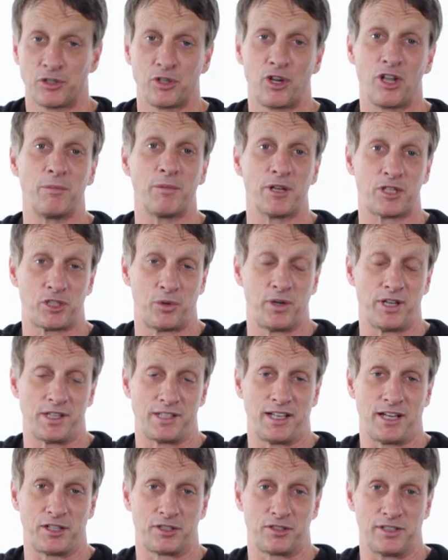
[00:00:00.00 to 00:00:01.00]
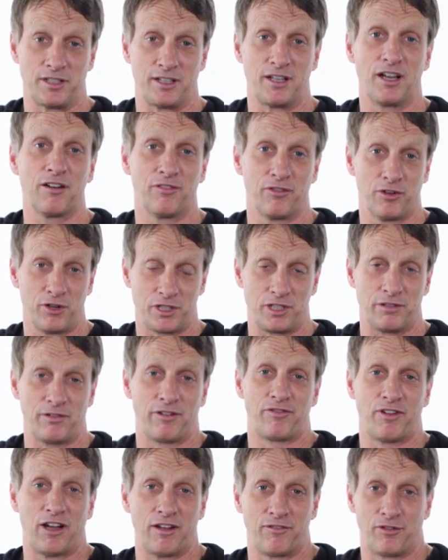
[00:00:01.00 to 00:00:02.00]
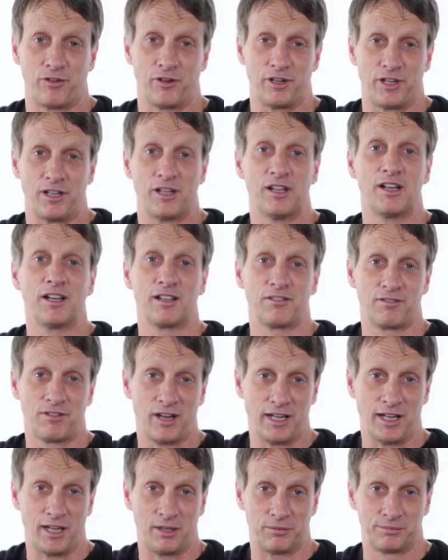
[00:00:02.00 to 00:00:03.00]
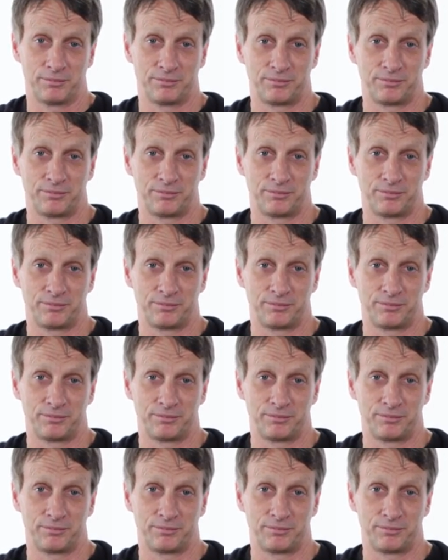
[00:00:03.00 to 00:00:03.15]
I'll show you a McTwist, actually, a version of a 540 right now.